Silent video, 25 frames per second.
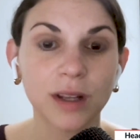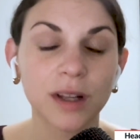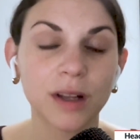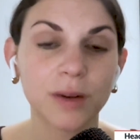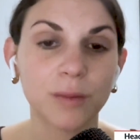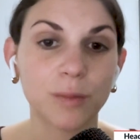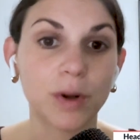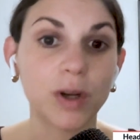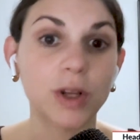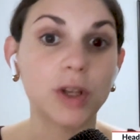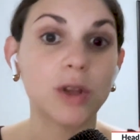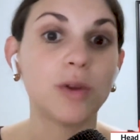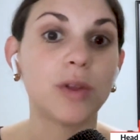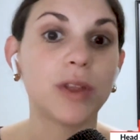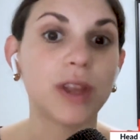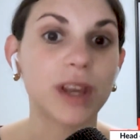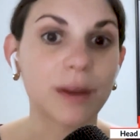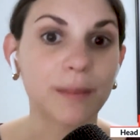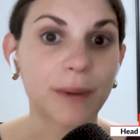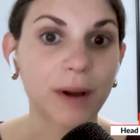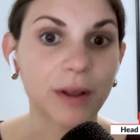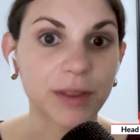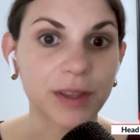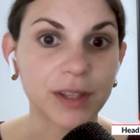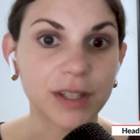What do you think
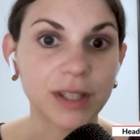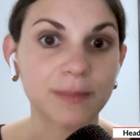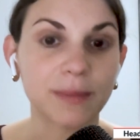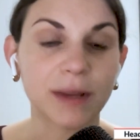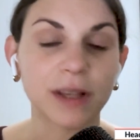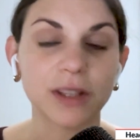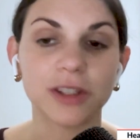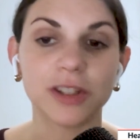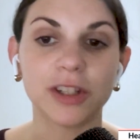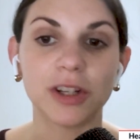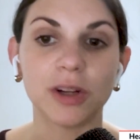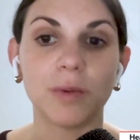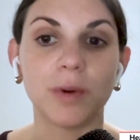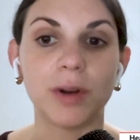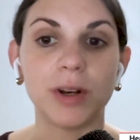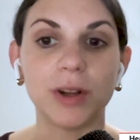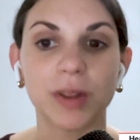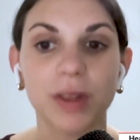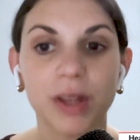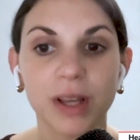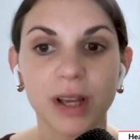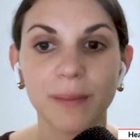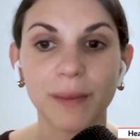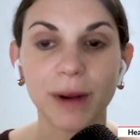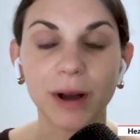about this messaging? What do you
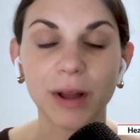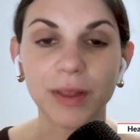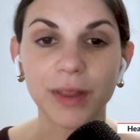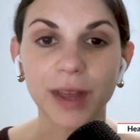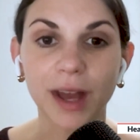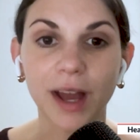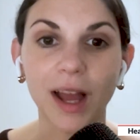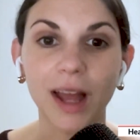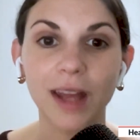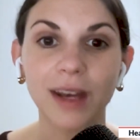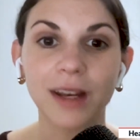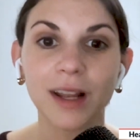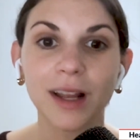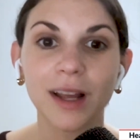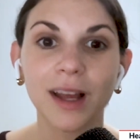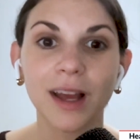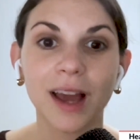think about that?